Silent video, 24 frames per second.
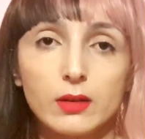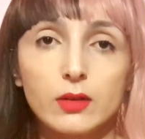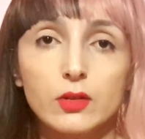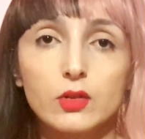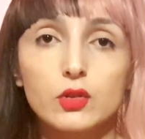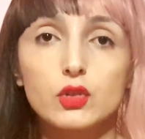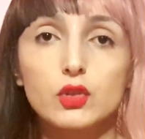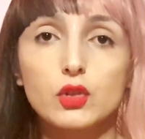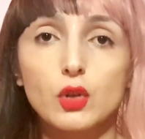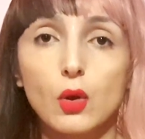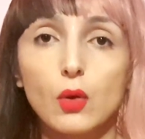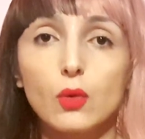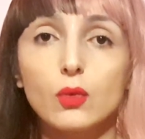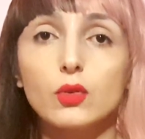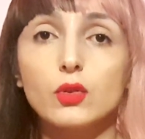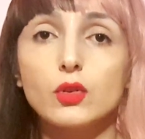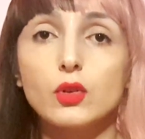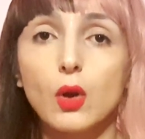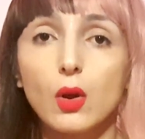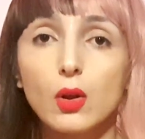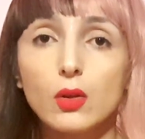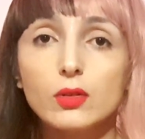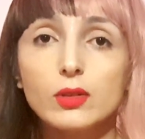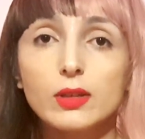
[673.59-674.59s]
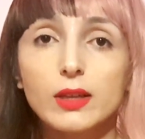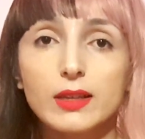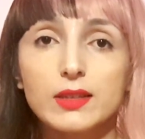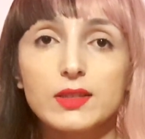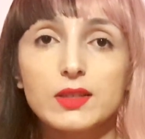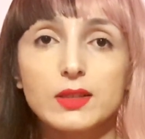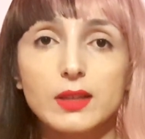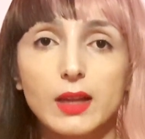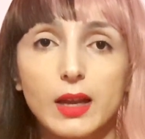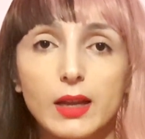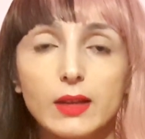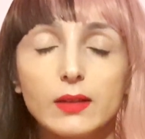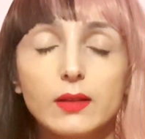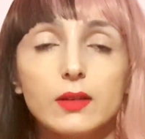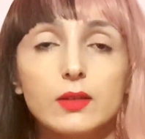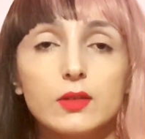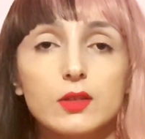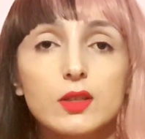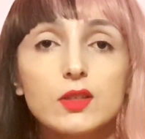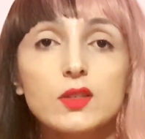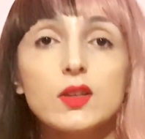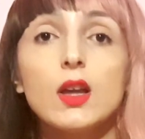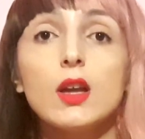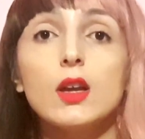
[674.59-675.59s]
So don't hesitate and
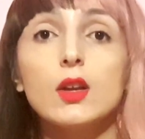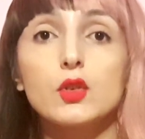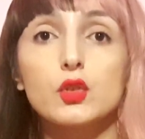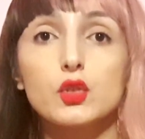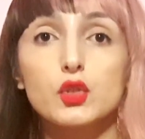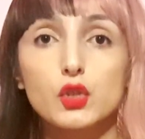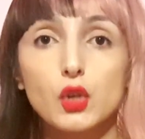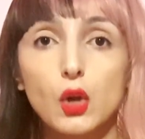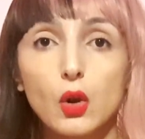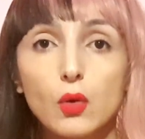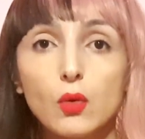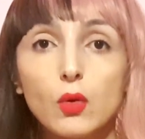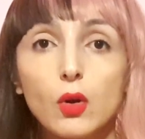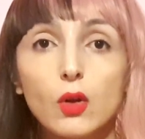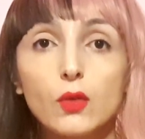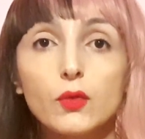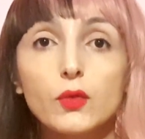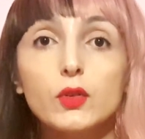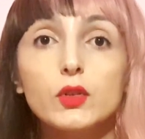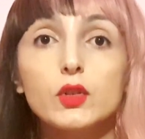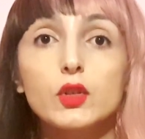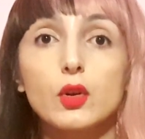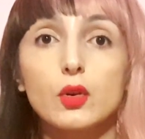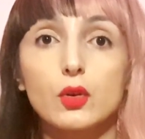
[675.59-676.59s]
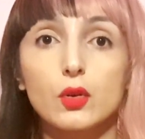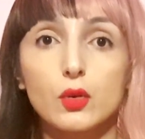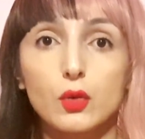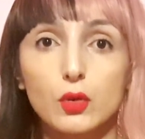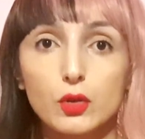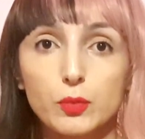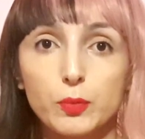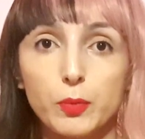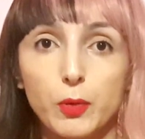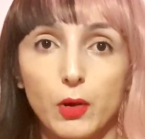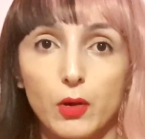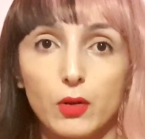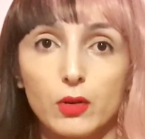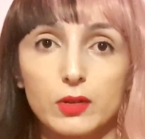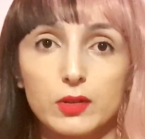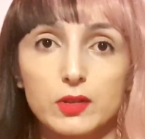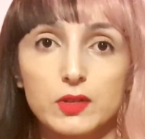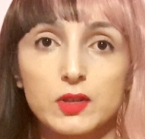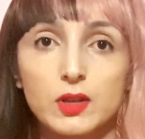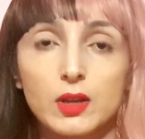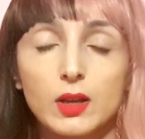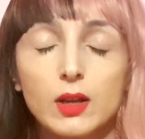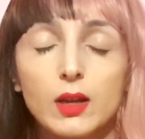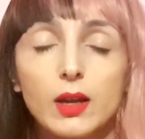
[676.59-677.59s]
just show off your good
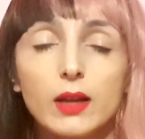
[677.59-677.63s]
points.